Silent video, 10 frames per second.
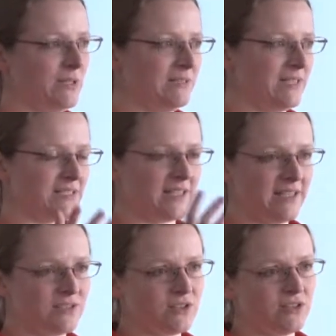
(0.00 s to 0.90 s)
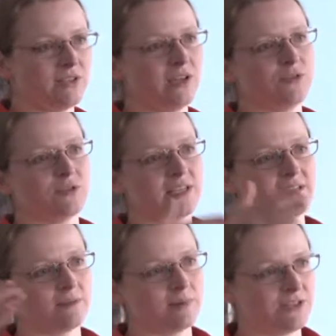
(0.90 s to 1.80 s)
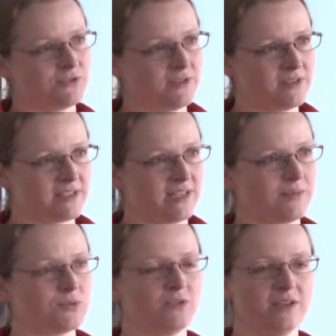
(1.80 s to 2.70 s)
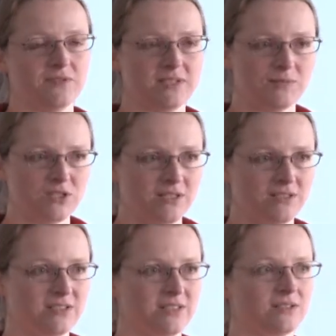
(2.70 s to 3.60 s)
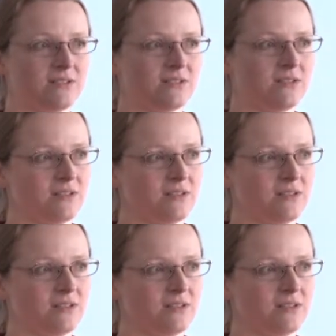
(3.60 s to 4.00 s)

well, as a case study, how does that apply to other startups? Do they have the same challenges?